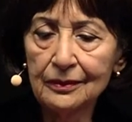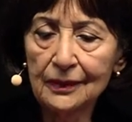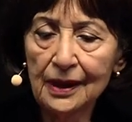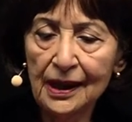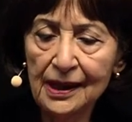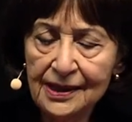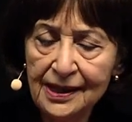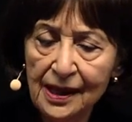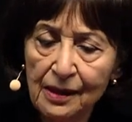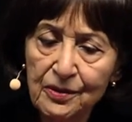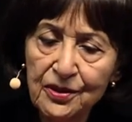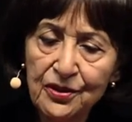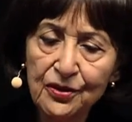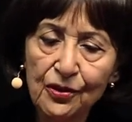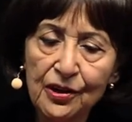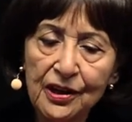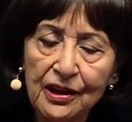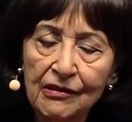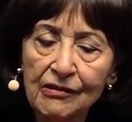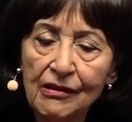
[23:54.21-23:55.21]
as I was
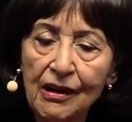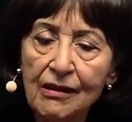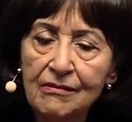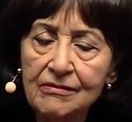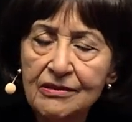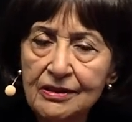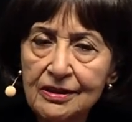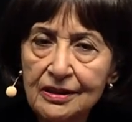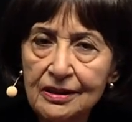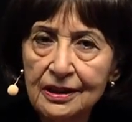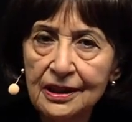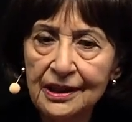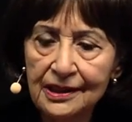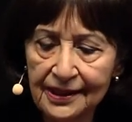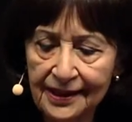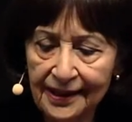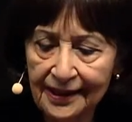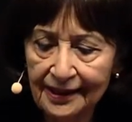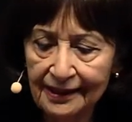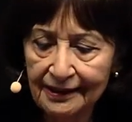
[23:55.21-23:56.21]
going around
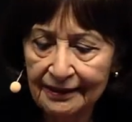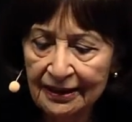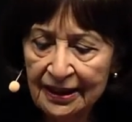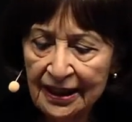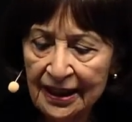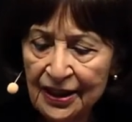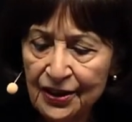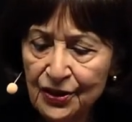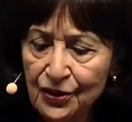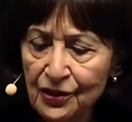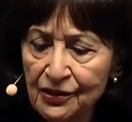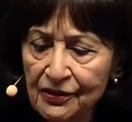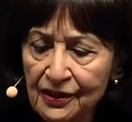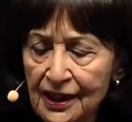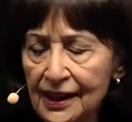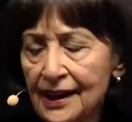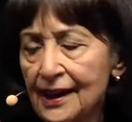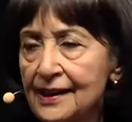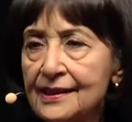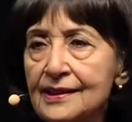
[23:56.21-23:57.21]
India, sort of
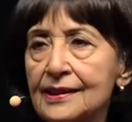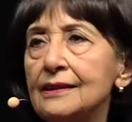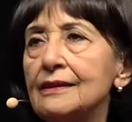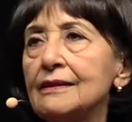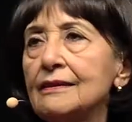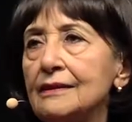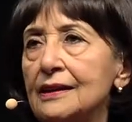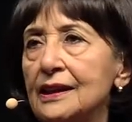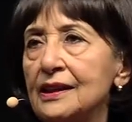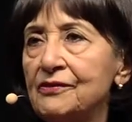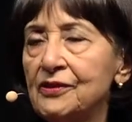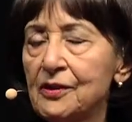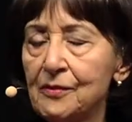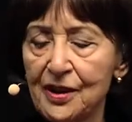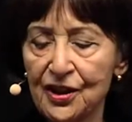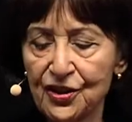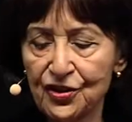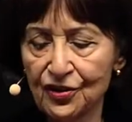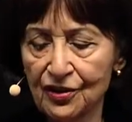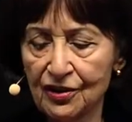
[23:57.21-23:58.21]
collecting
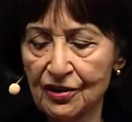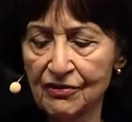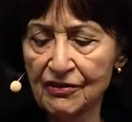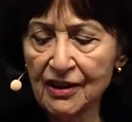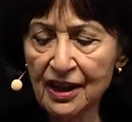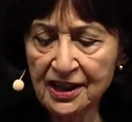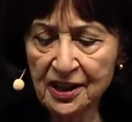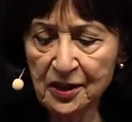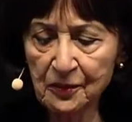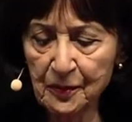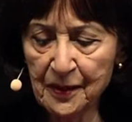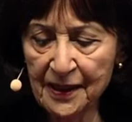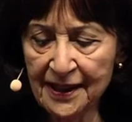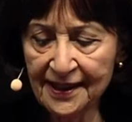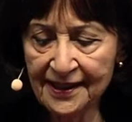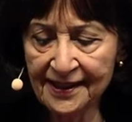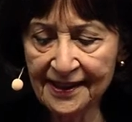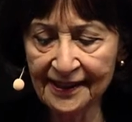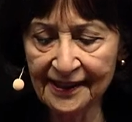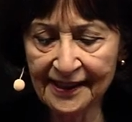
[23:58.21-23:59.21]
information on
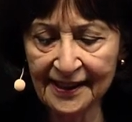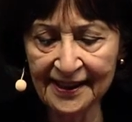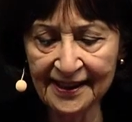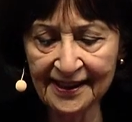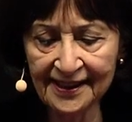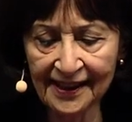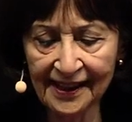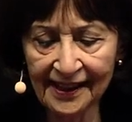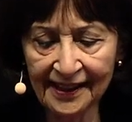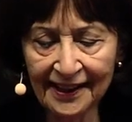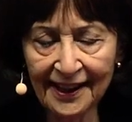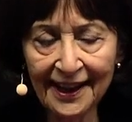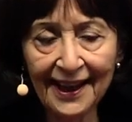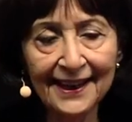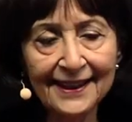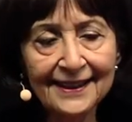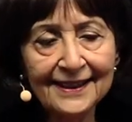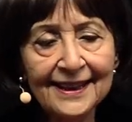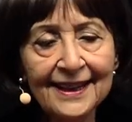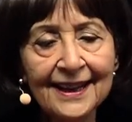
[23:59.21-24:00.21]
recipes and things like
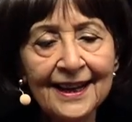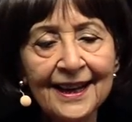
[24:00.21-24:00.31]
that,